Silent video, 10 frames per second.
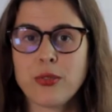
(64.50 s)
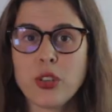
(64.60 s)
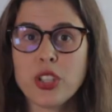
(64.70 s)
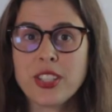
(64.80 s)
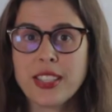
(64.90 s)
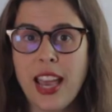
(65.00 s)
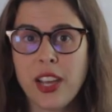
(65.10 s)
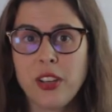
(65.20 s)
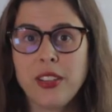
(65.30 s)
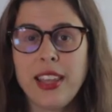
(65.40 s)
First
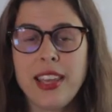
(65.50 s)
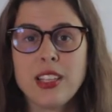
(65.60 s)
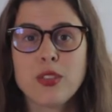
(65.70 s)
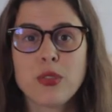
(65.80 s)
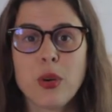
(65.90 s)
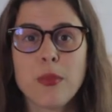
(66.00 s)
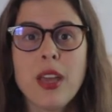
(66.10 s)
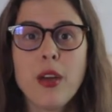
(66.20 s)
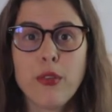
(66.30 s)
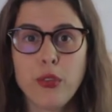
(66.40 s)
cycle is from
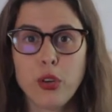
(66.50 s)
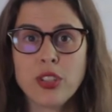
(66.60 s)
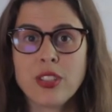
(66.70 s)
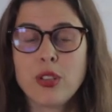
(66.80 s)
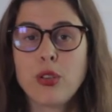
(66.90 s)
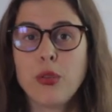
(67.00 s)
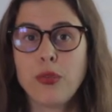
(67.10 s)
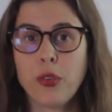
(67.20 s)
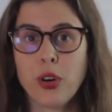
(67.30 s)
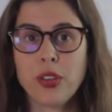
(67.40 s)
first to
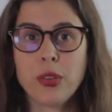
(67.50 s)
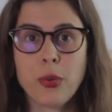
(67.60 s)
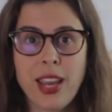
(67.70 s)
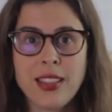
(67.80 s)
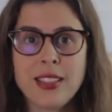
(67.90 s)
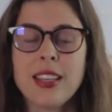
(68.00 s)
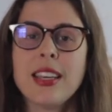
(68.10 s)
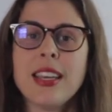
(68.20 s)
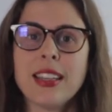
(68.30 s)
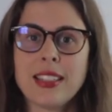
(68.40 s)
fourth grade.
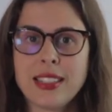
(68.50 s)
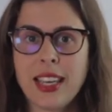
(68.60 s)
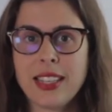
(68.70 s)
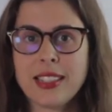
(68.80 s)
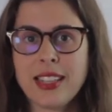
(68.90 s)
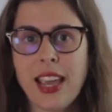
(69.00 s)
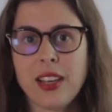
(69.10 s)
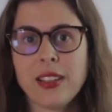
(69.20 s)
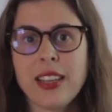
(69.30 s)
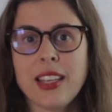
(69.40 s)
The second
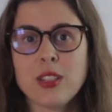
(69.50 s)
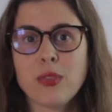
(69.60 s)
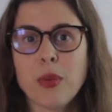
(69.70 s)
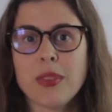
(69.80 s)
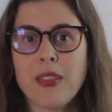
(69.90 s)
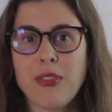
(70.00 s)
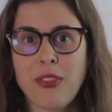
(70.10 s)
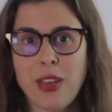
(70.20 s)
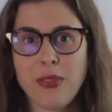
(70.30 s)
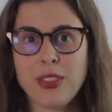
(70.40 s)
cycle is from the
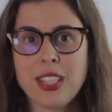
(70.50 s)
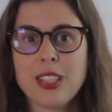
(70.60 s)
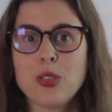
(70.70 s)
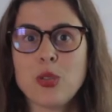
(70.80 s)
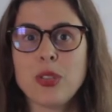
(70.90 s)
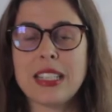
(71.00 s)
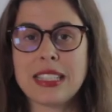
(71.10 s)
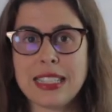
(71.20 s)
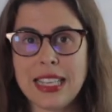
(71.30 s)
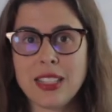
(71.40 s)
fifth to the
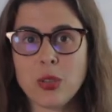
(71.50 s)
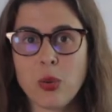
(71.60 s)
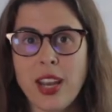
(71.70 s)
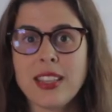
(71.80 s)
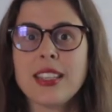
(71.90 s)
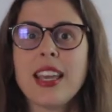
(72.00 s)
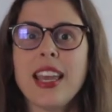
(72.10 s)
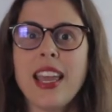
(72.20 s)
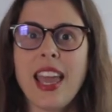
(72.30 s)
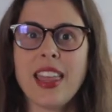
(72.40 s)
sixth grade.
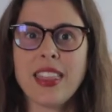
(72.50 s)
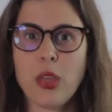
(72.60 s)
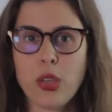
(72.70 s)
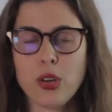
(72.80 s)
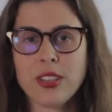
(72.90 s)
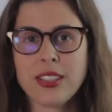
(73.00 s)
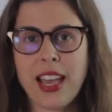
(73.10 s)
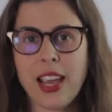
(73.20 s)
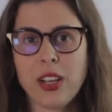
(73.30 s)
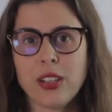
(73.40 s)
And the third
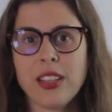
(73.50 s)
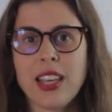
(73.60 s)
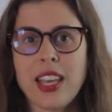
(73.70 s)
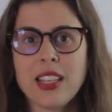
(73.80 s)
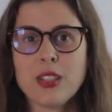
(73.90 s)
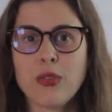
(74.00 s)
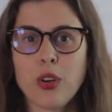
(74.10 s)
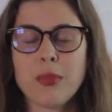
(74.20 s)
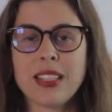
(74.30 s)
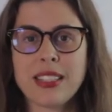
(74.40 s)
cycle is
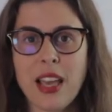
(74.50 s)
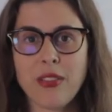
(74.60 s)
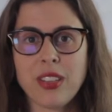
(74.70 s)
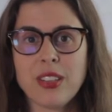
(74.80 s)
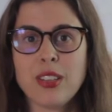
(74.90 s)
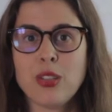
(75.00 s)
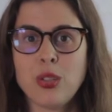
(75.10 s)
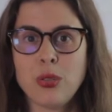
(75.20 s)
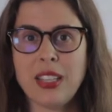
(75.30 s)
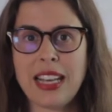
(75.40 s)
from the seventh
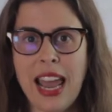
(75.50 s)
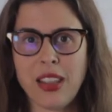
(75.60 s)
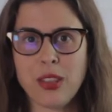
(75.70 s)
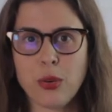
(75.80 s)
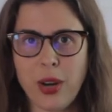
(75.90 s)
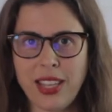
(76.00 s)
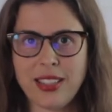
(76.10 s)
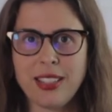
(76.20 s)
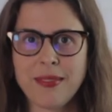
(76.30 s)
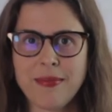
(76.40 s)
to the ninth grade.